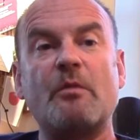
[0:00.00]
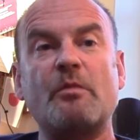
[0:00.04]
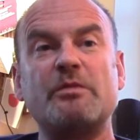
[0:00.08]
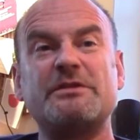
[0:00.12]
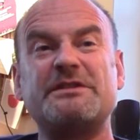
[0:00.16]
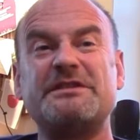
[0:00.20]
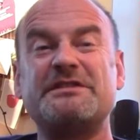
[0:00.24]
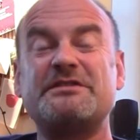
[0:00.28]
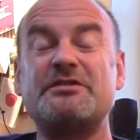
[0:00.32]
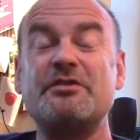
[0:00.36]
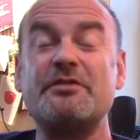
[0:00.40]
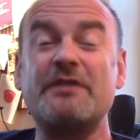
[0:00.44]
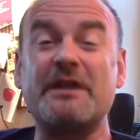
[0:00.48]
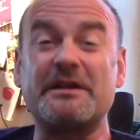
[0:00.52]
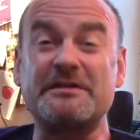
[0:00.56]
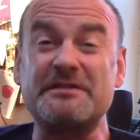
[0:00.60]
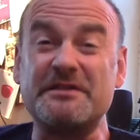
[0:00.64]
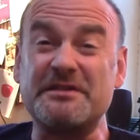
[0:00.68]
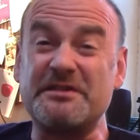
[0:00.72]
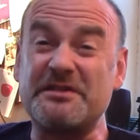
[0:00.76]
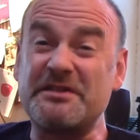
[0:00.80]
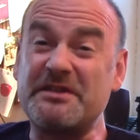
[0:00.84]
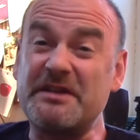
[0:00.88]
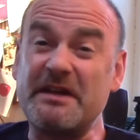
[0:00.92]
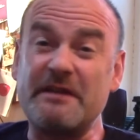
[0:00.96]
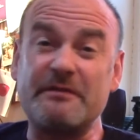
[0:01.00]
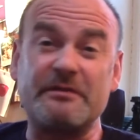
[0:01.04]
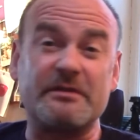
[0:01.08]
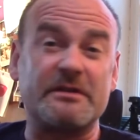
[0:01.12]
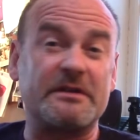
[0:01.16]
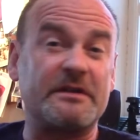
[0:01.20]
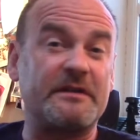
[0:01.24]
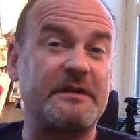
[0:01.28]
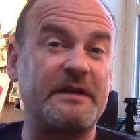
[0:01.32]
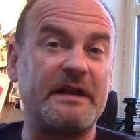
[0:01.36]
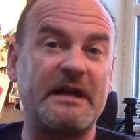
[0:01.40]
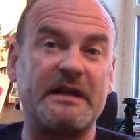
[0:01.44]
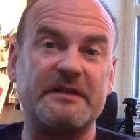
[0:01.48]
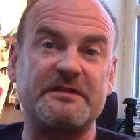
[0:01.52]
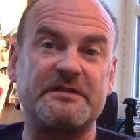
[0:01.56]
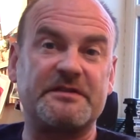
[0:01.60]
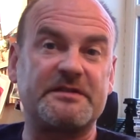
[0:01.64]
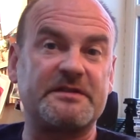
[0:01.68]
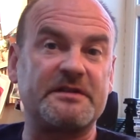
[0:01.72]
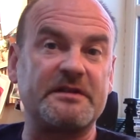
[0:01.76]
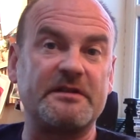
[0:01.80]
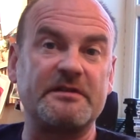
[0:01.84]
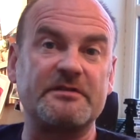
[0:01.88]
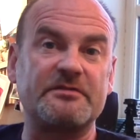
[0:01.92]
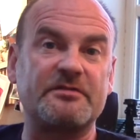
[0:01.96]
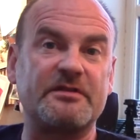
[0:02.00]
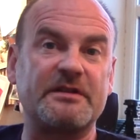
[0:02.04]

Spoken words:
which is 2007, and that's still